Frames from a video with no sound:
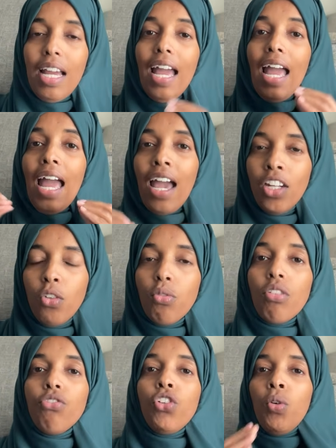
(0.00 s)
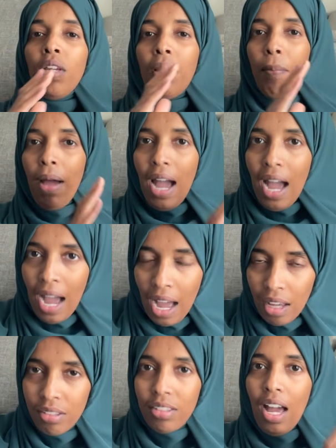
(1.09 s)
and reviewing
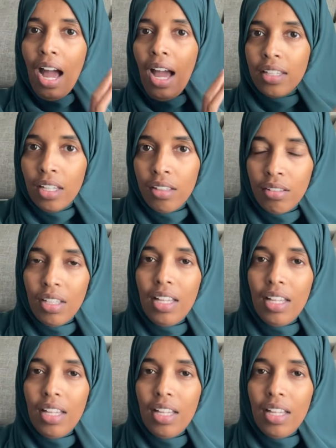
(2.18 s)
past ayahs